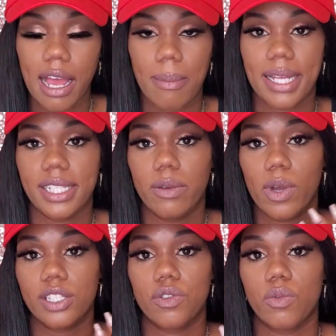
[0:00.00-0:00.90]
I did
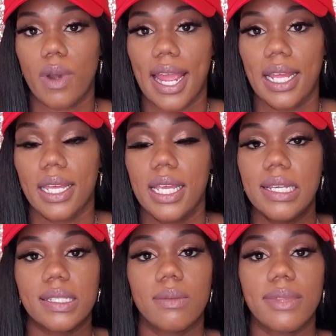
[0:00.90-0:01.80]
want to write
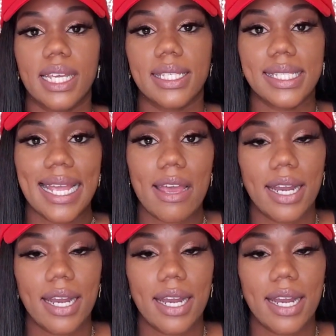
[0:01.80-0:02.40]
some things down.